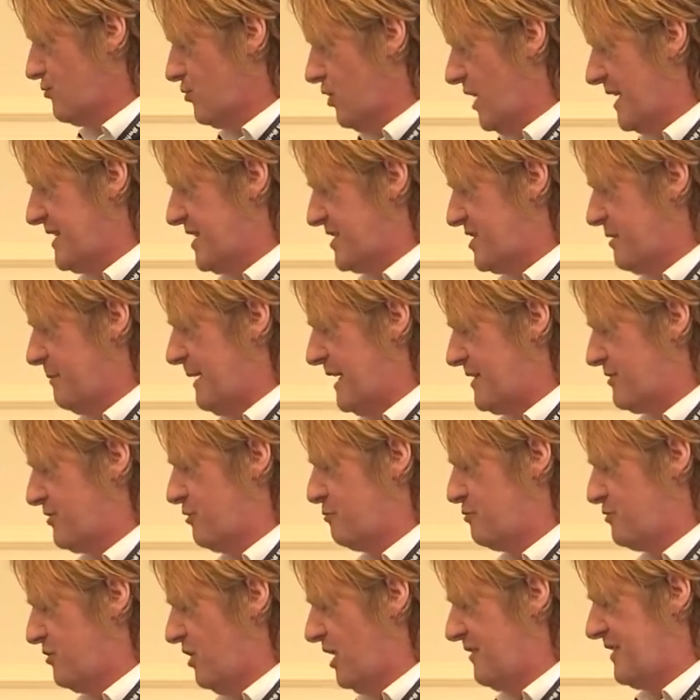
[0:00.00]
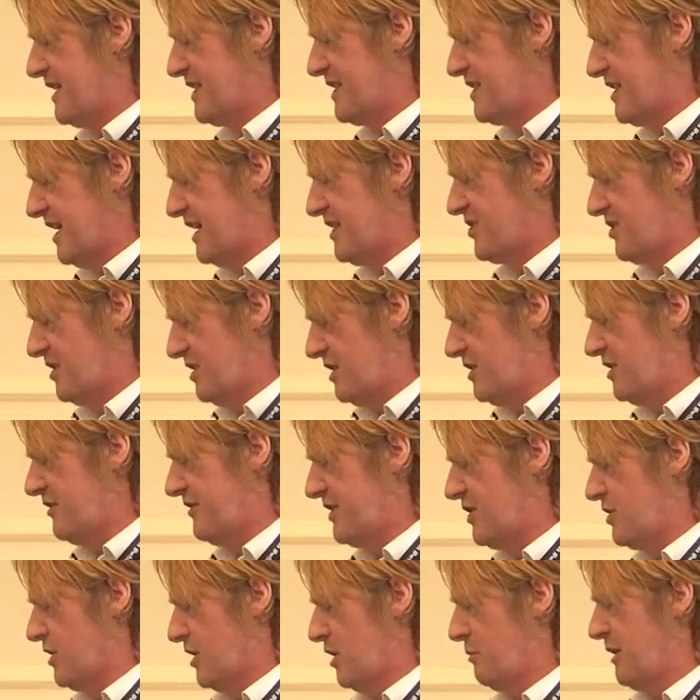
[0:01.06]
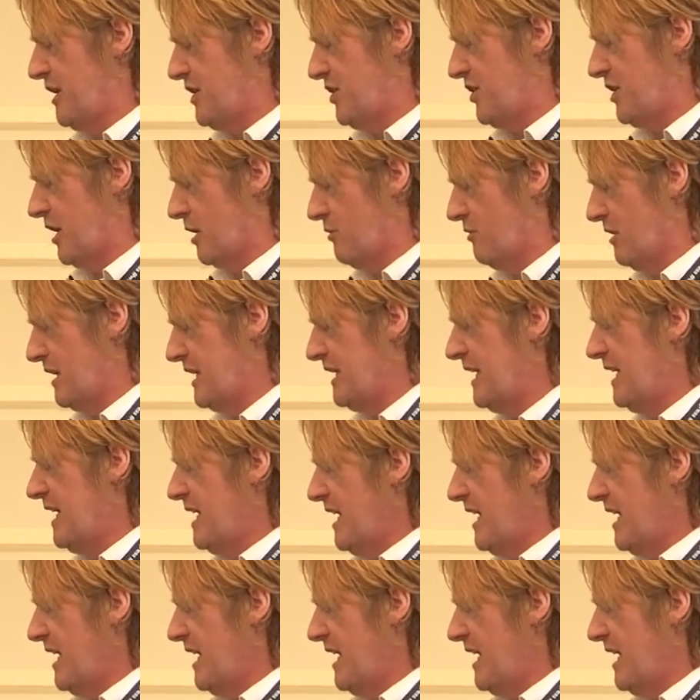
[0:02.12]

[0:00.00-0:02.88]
right as a matter of private taste and individual opinion only.